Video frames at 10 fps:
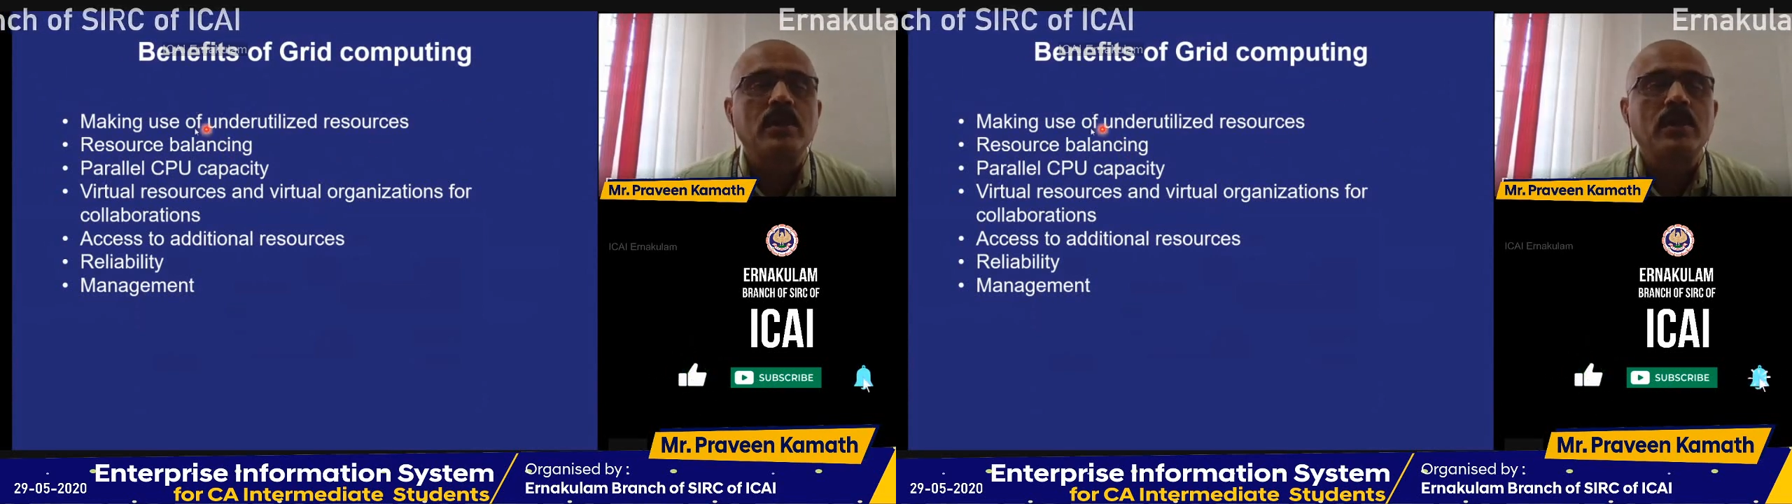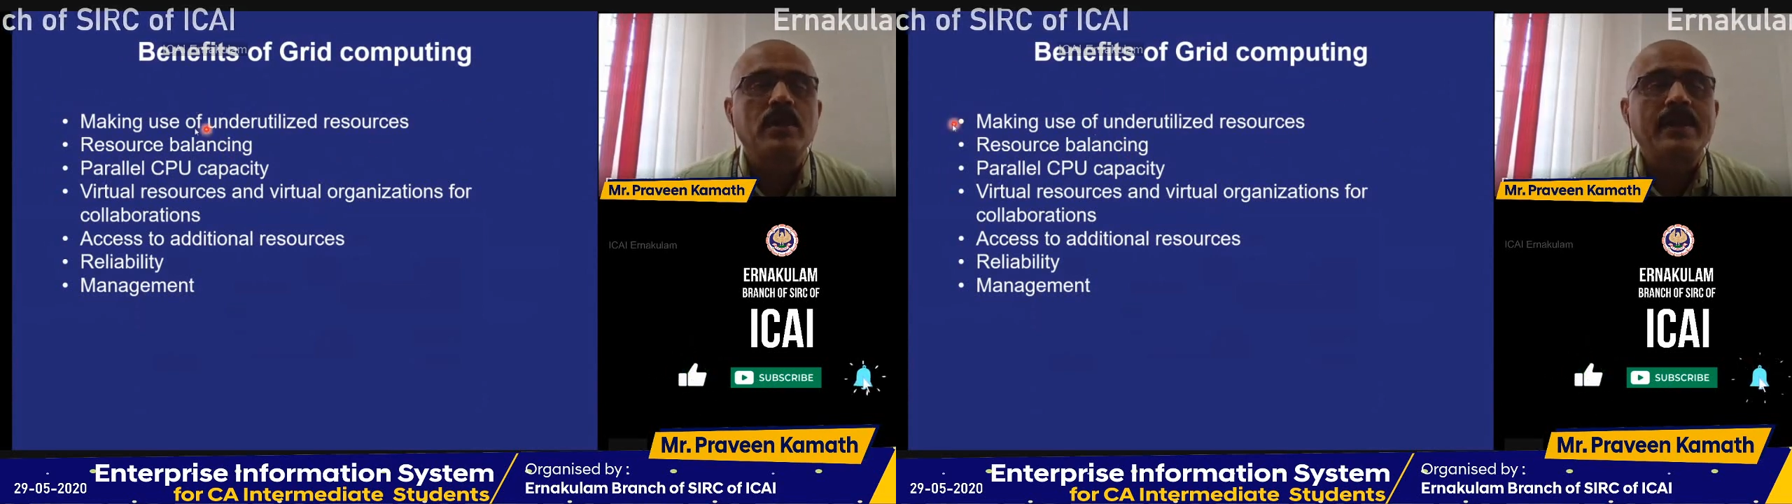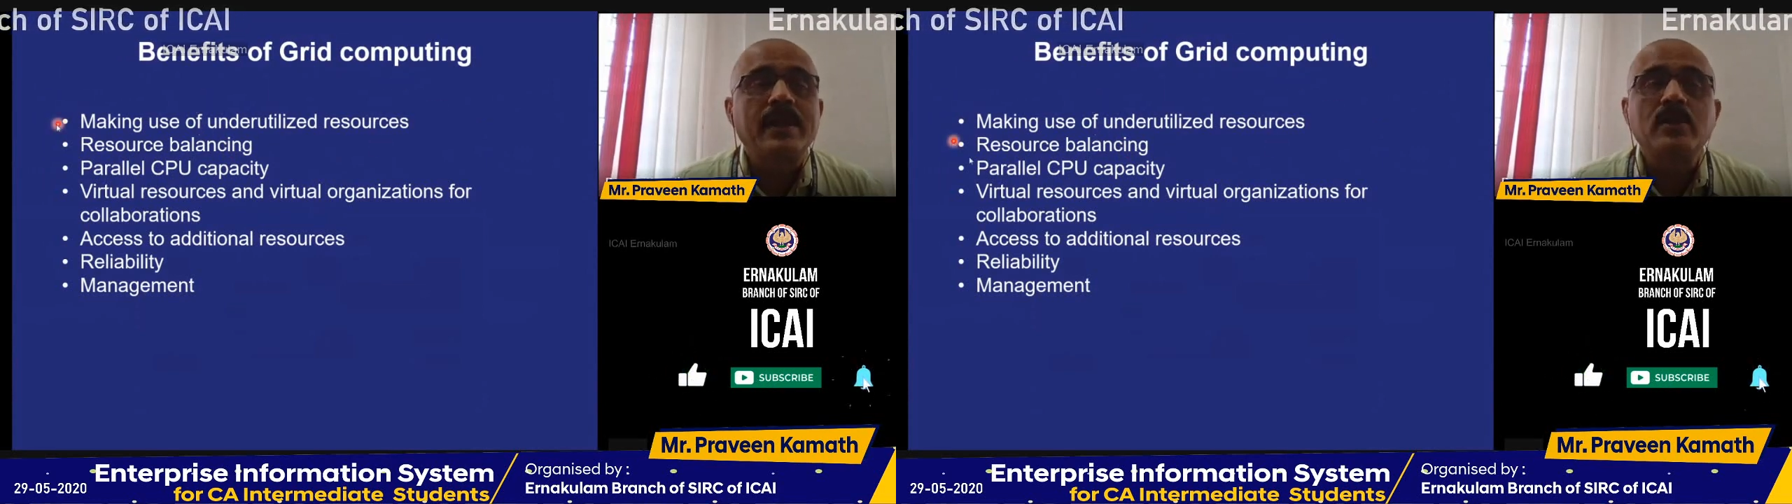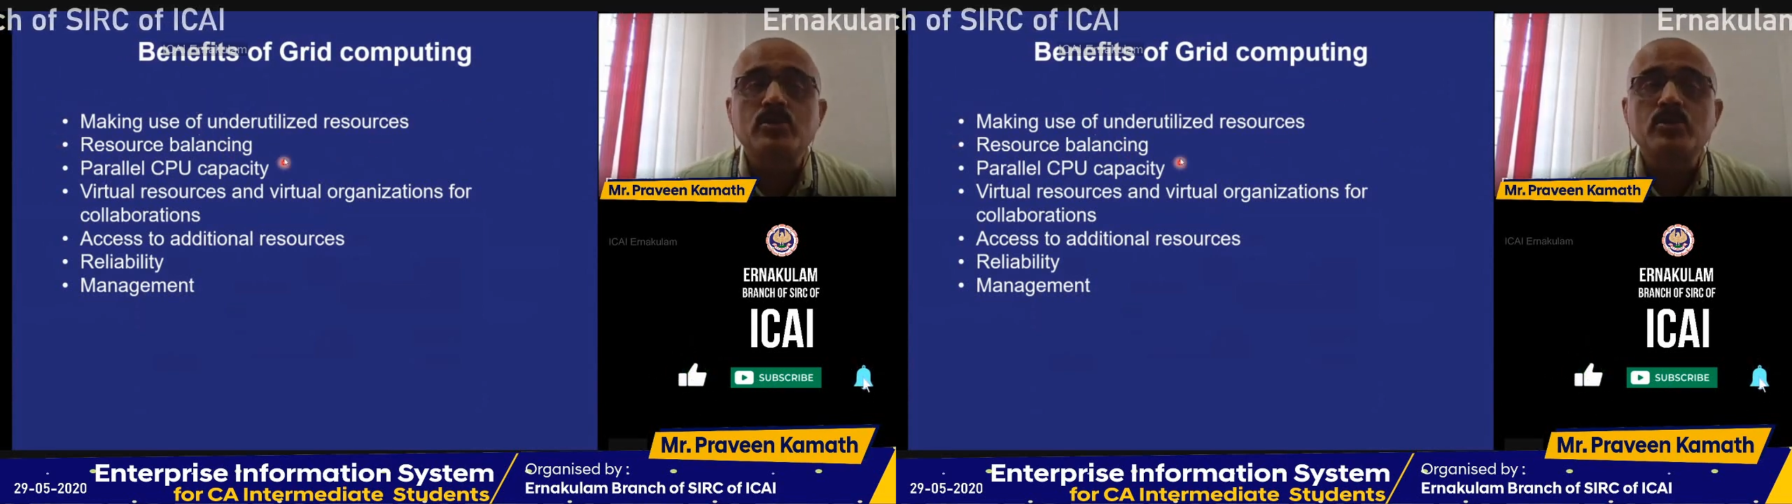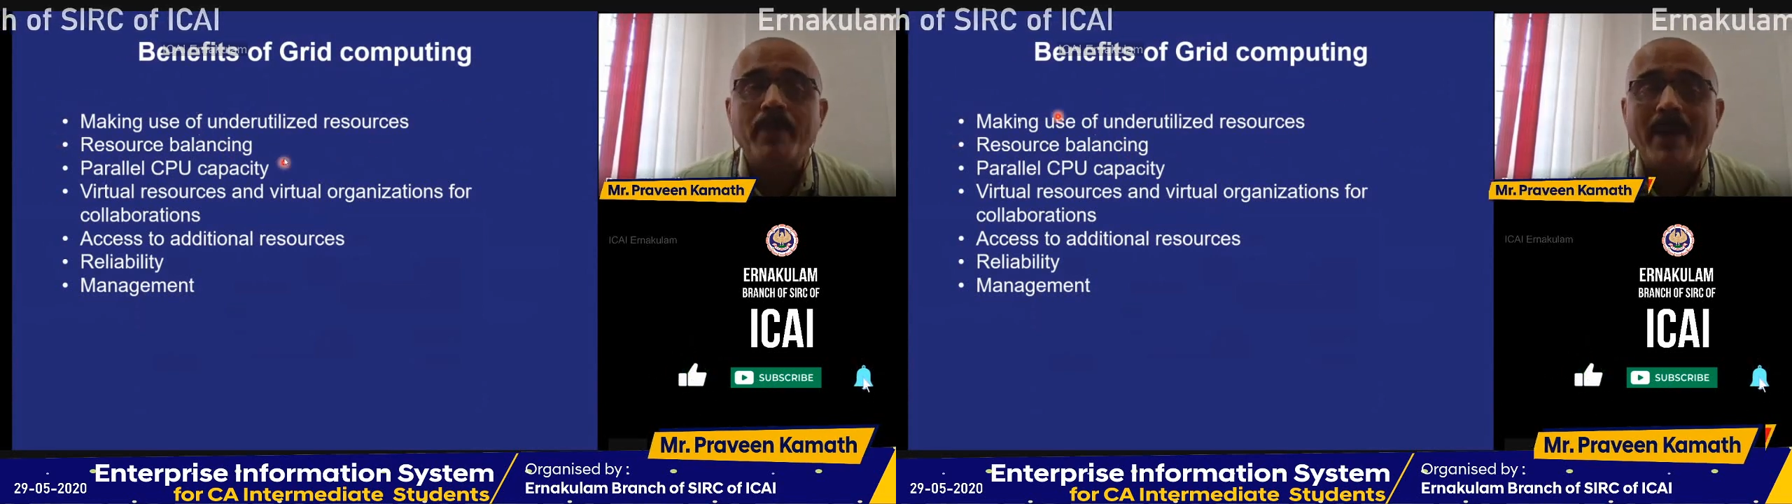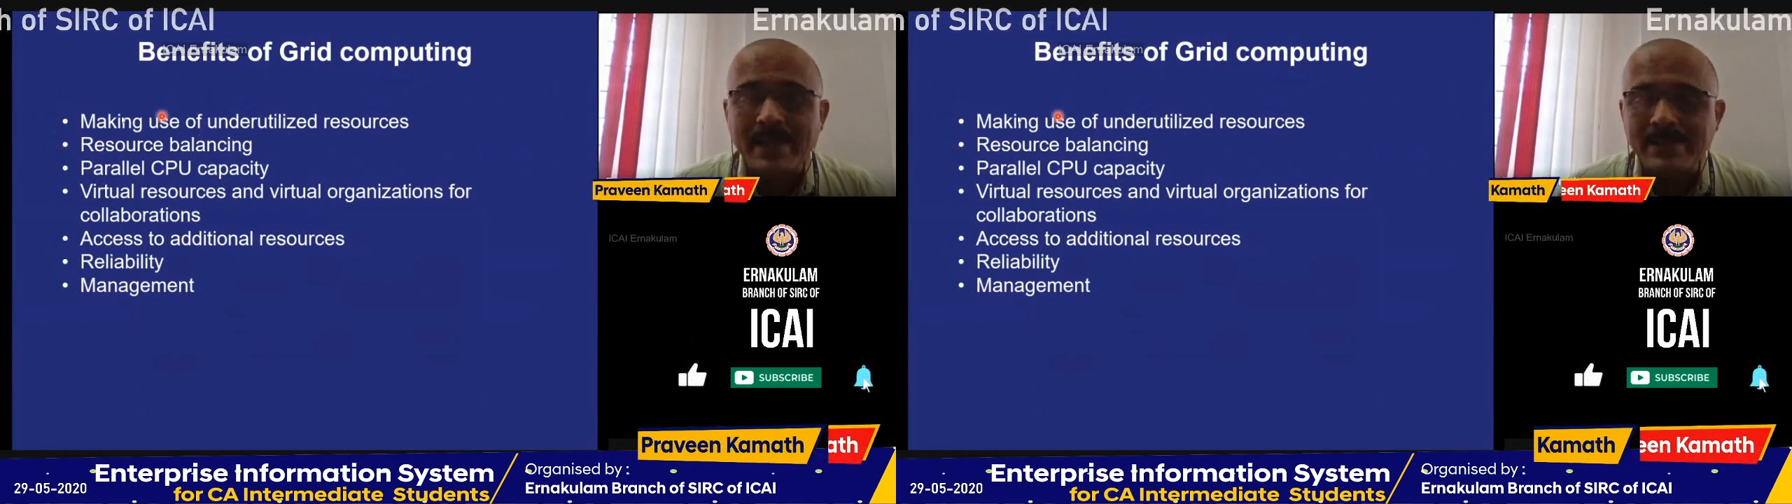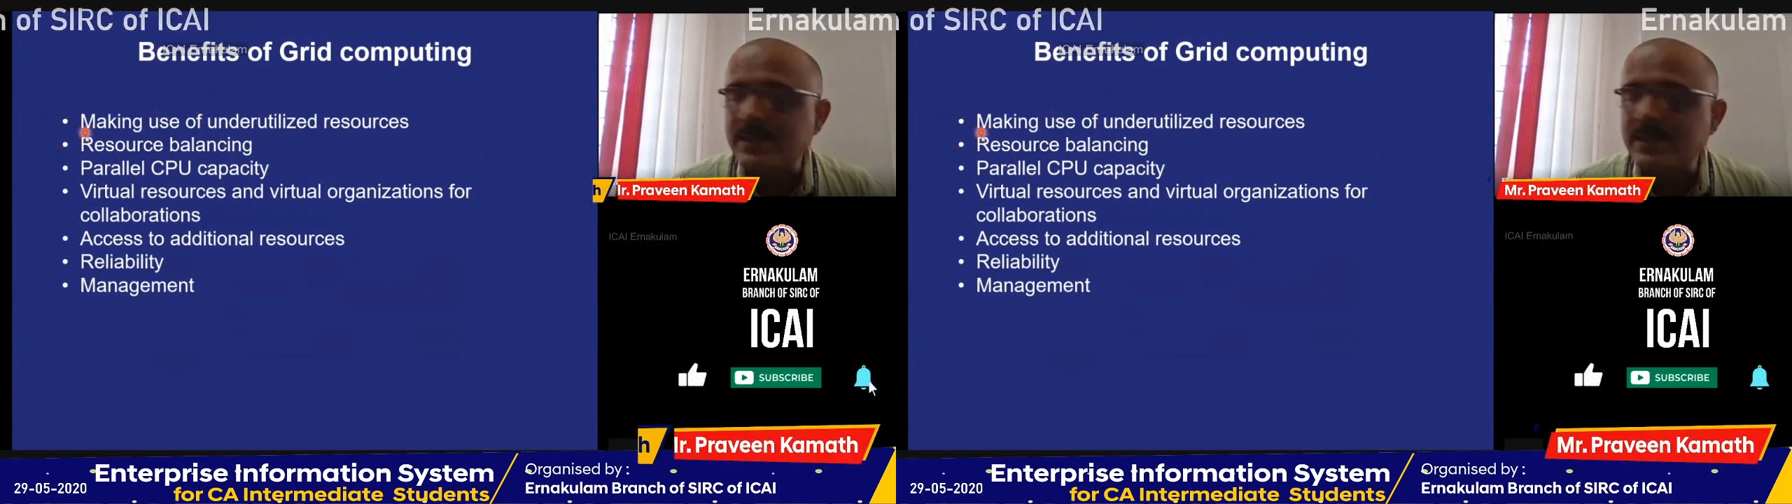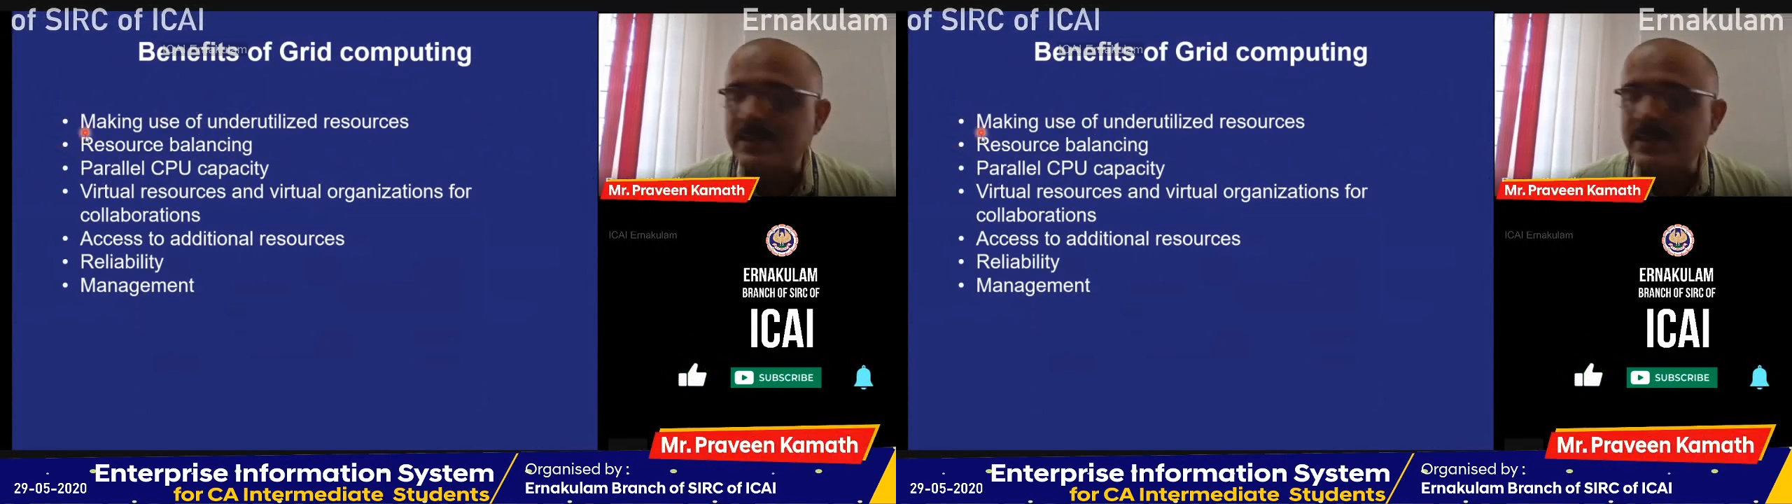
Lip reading: Then resource balancing,